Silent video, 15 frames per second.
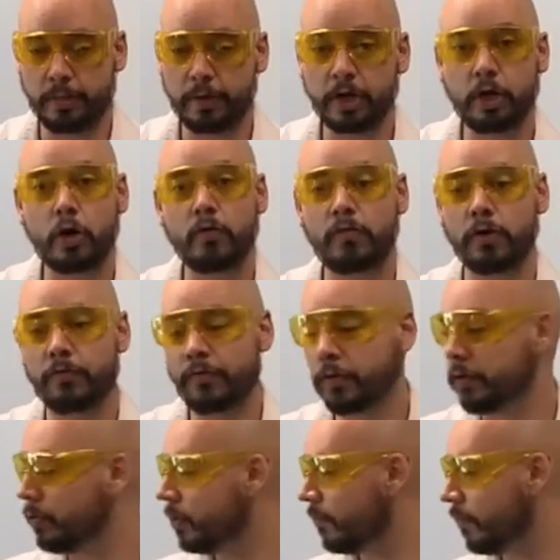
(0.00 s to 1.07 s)
I'm gonna go over a few
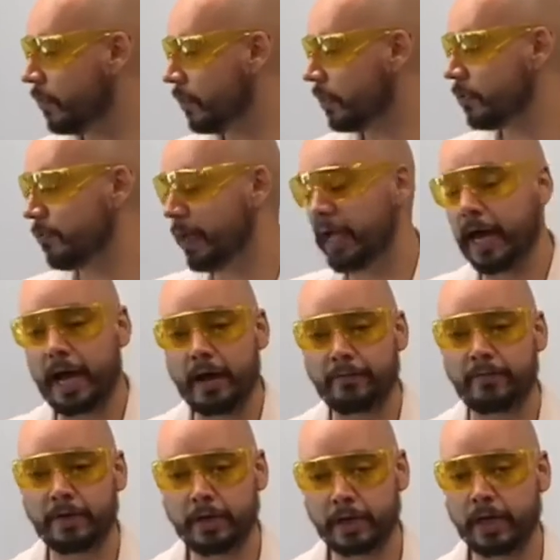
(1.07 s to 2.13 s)
different things you may
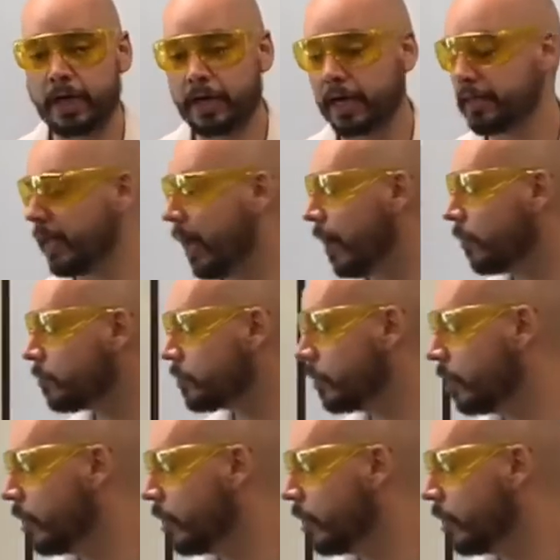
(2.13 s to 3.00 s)
have at the house